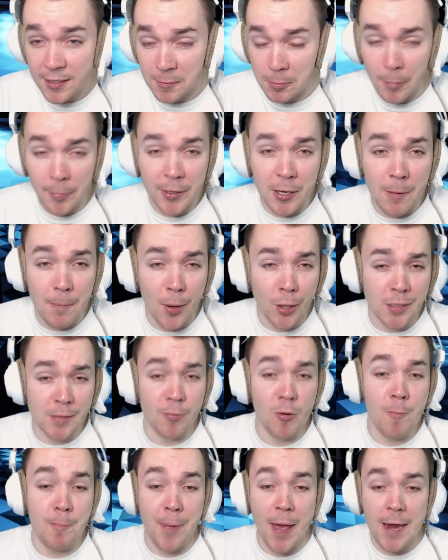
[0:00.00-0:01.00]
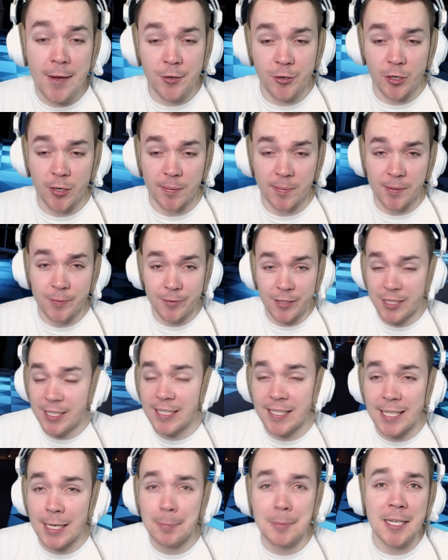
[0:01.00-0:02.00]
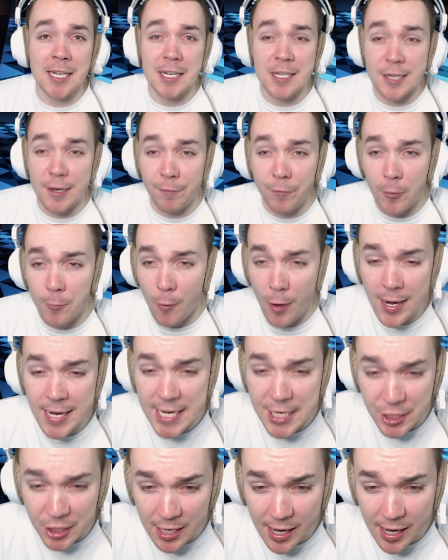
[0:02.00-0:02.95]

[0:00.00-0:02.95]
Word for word: She's probably got multiple bedrooms. She sleeps in a different one each